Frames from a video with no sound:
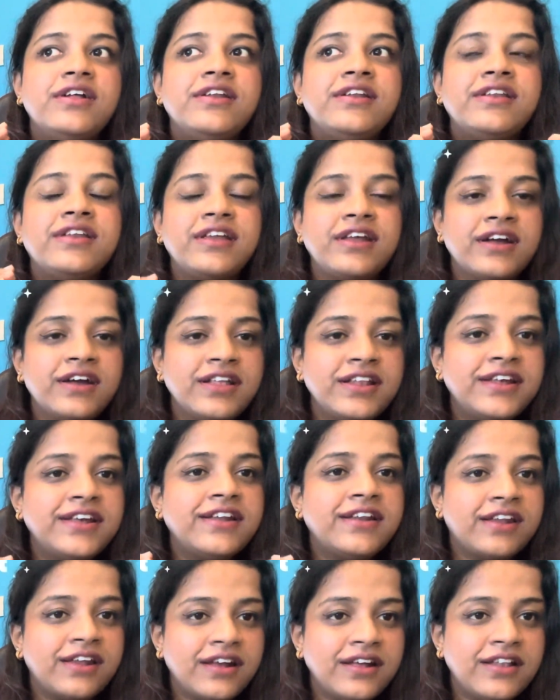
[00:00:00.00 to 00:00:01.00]
really,
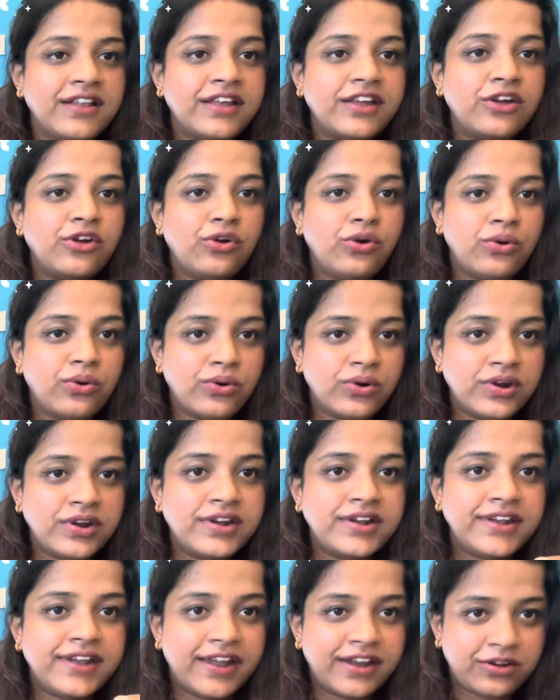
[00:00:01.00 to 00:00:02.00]
really
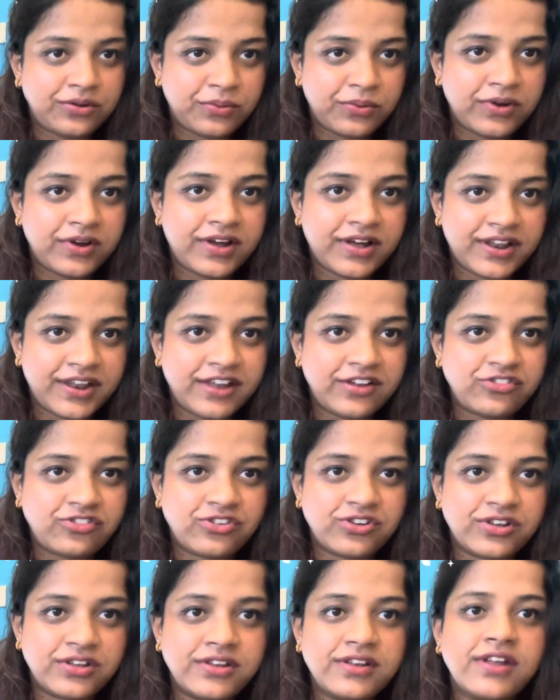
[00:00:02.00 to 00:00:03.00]
good network
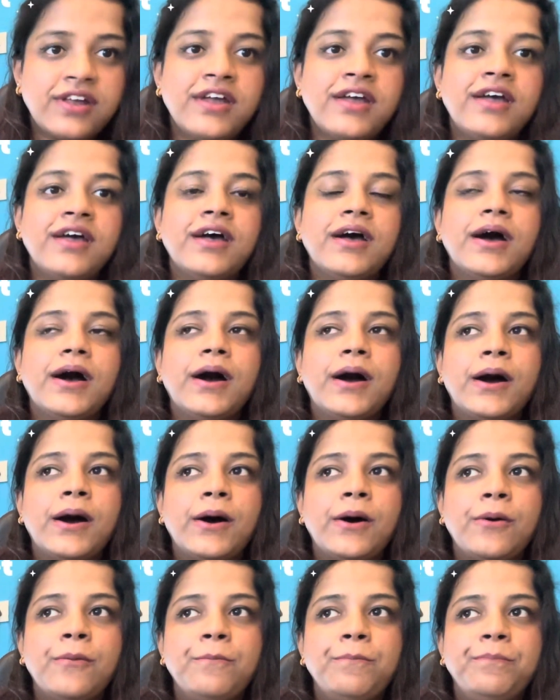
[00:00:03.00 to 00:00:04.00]
connection.
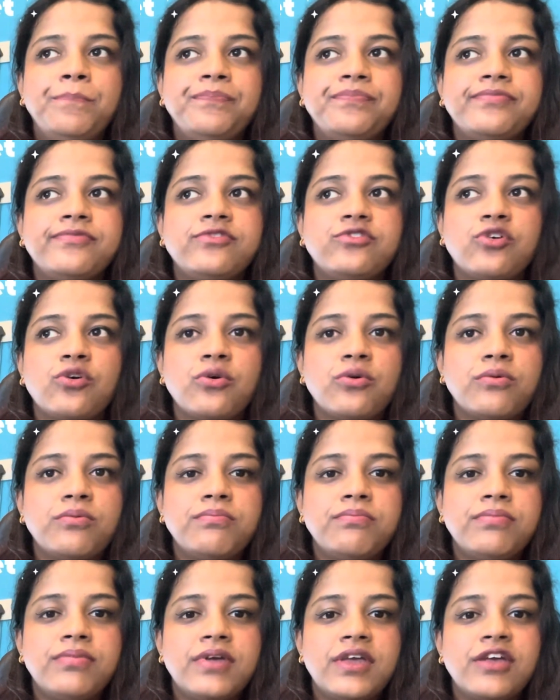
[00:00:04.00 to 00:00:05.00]
Uh,
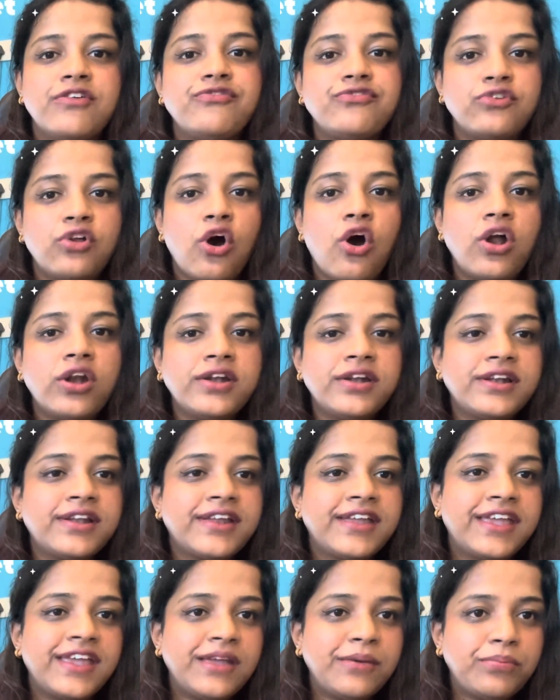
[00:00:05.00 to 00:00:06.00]
so if
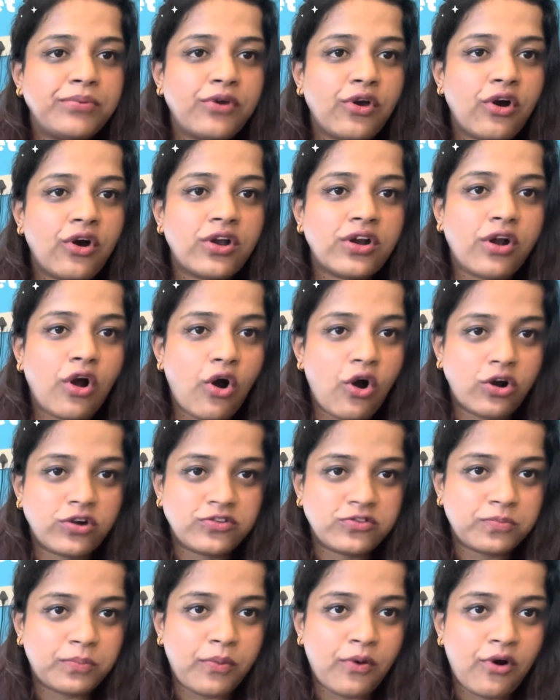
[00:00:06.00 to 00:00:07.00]
not, keep your
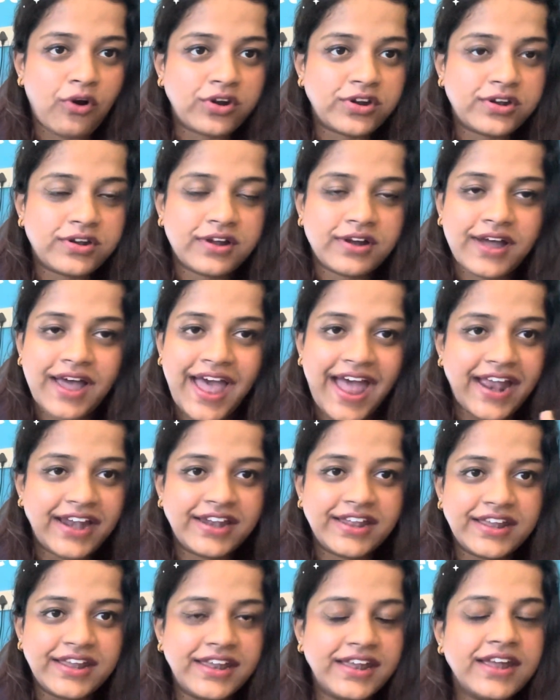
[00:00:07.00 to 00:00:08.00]
hotspot
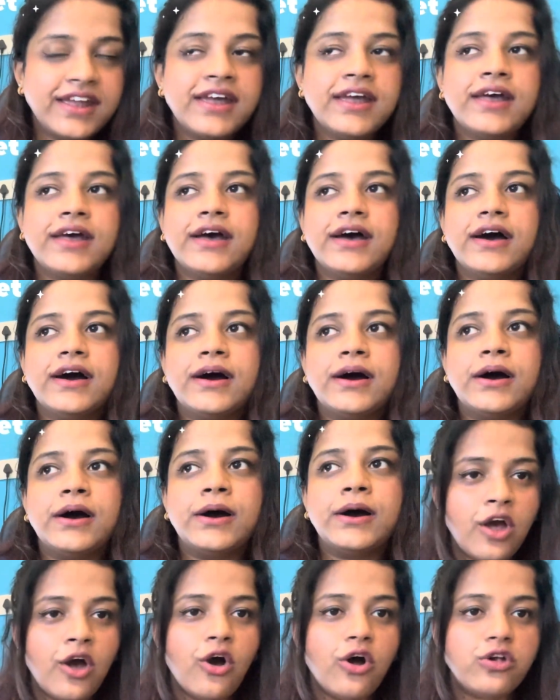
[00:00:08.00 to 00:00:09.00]
handy.
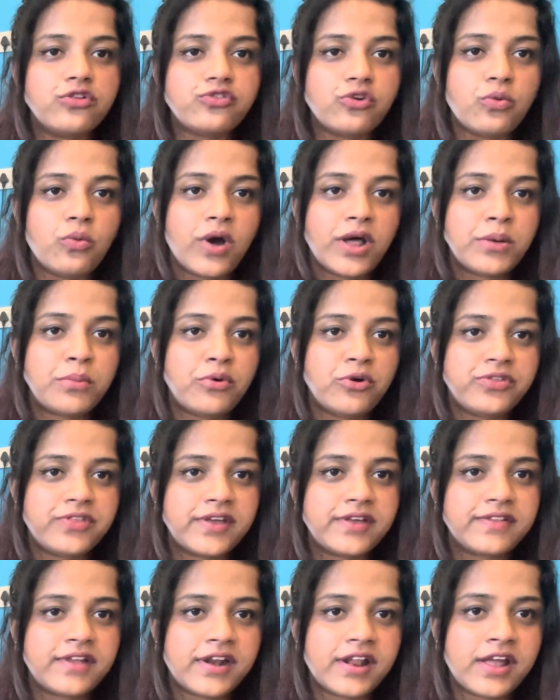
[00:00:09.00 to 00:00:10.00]
Uh, also, one more
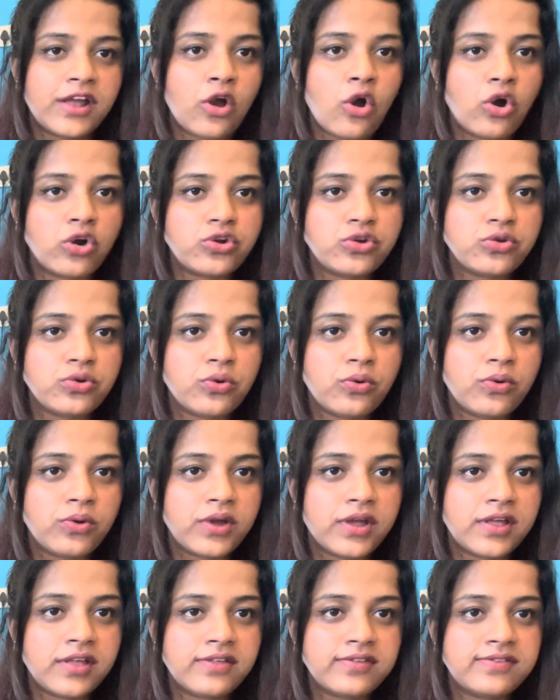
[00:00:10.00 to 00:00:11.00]
thing that I got to know
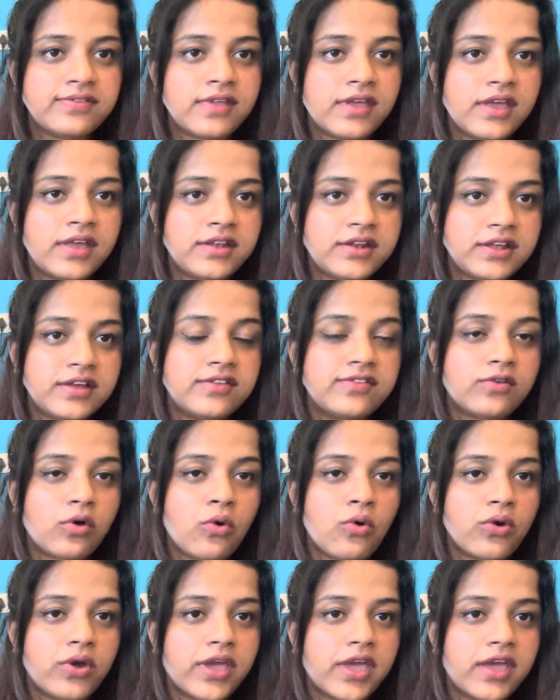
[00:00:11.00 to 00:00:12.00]
is it is
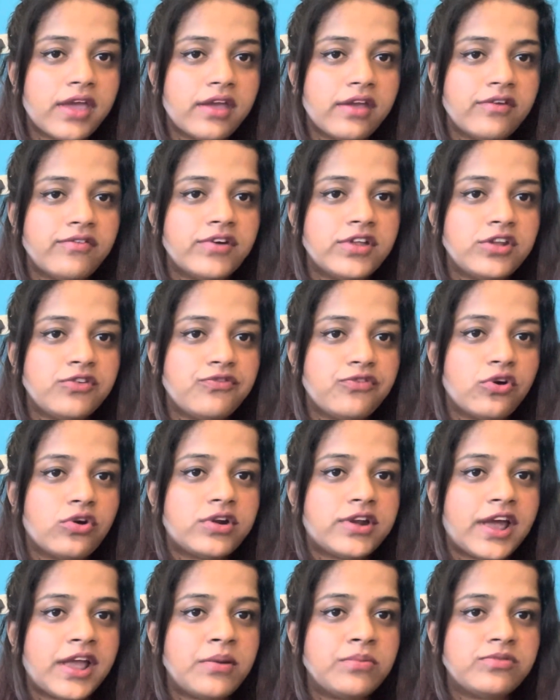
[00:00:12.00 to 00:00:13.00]
okay even if your
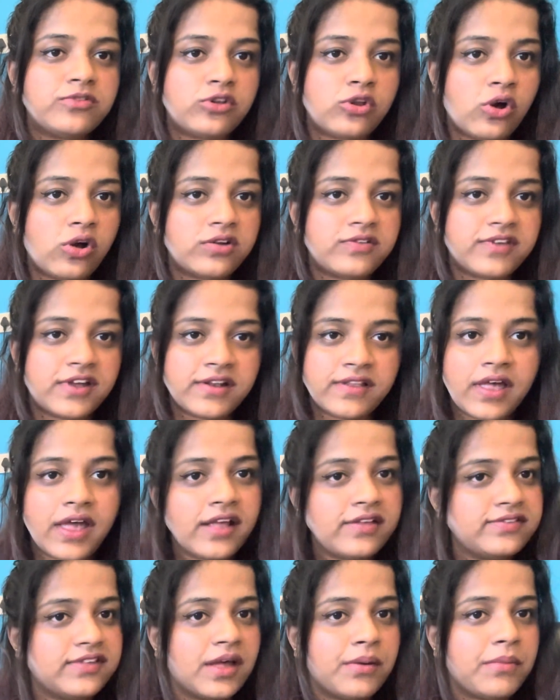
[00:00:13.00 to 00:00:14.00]
time slots and the
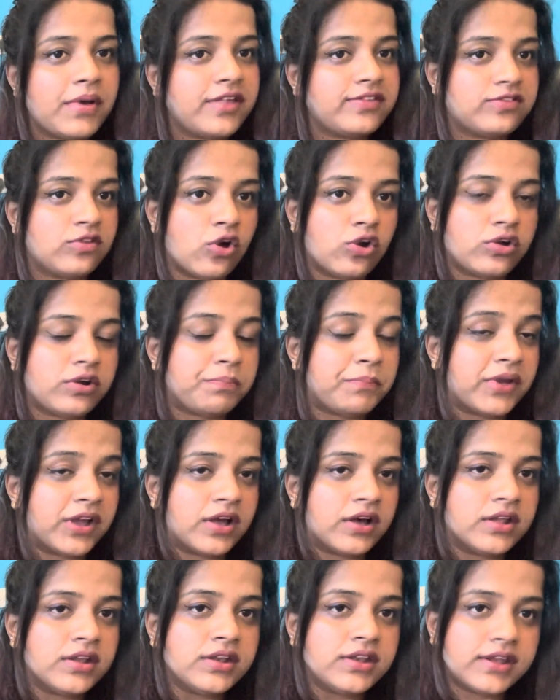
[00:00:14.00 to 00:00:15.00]
exam has not
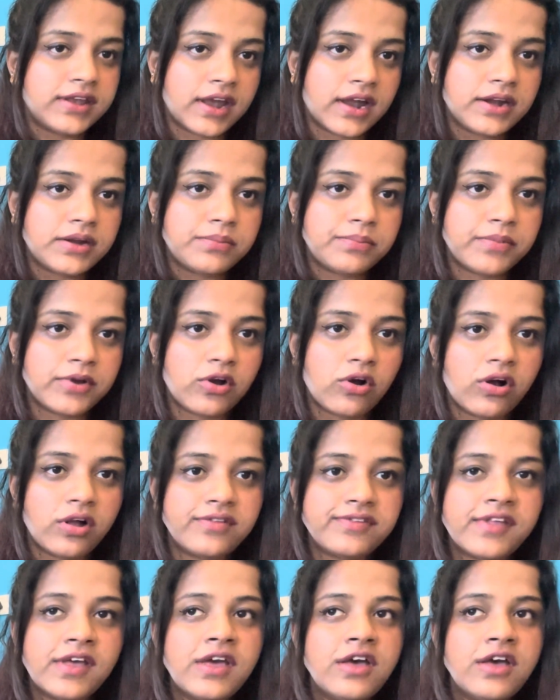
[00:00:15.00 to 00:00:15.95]
begun yet because